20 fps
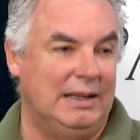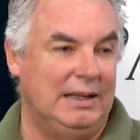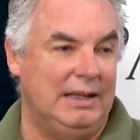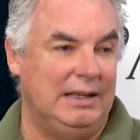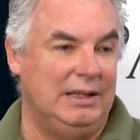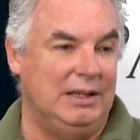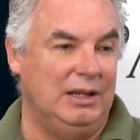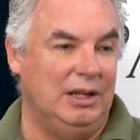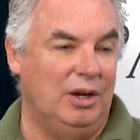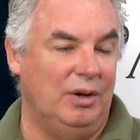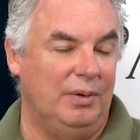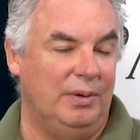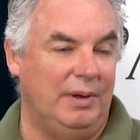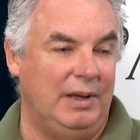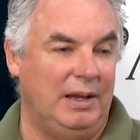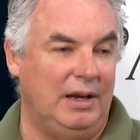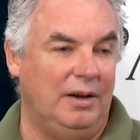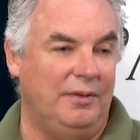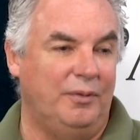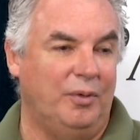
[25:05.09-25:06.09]
you know,
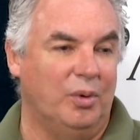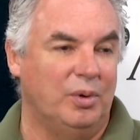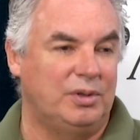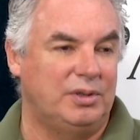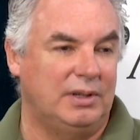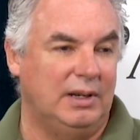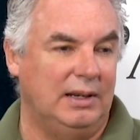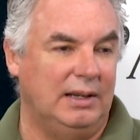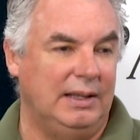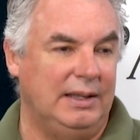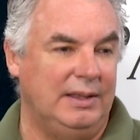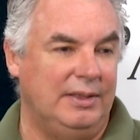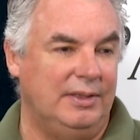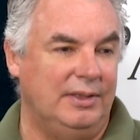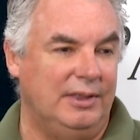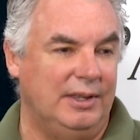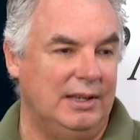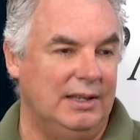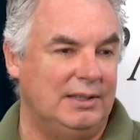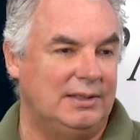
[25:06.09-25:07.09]
and unfortunately
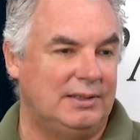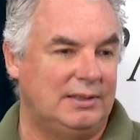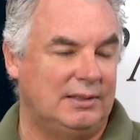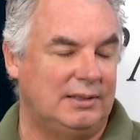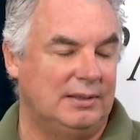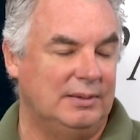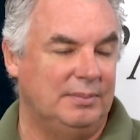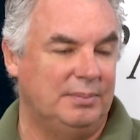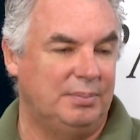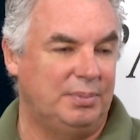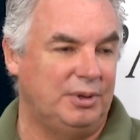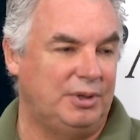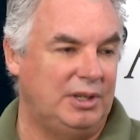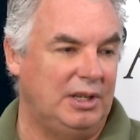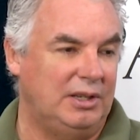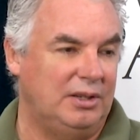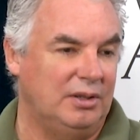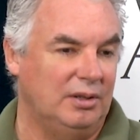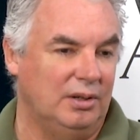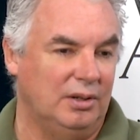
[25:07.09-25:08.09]
this
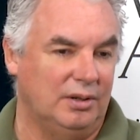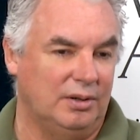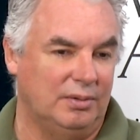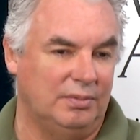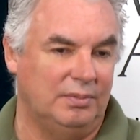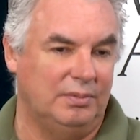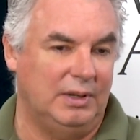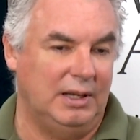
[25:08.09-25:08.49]
particular,